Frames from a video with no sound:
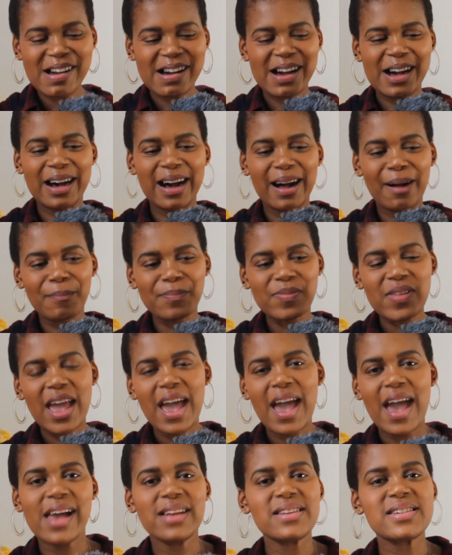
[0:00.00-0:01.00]

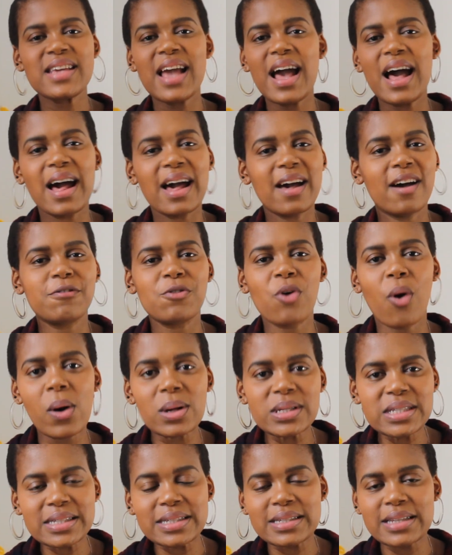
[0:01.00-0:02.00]
And yeah, of
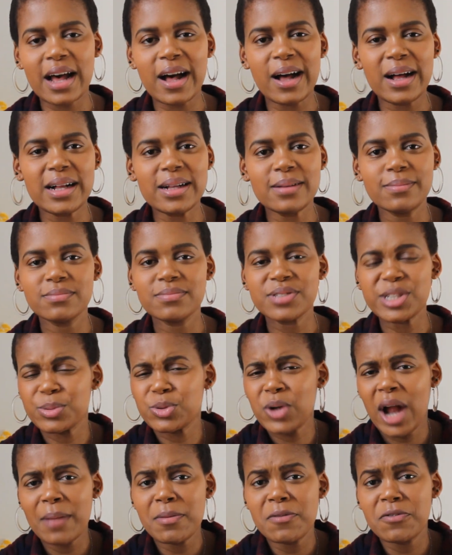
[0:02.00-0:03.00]
course,
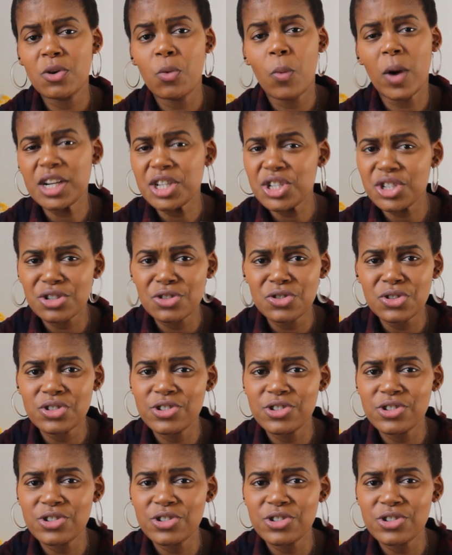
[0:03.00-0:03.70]
subscribe if you want to.